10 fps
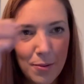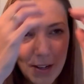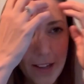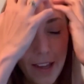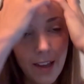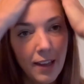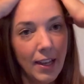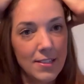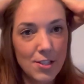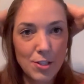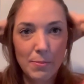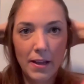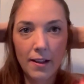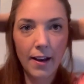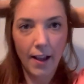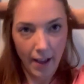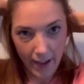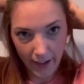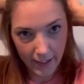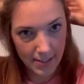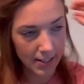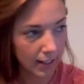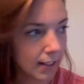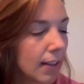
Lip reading: working. It's just been a hectic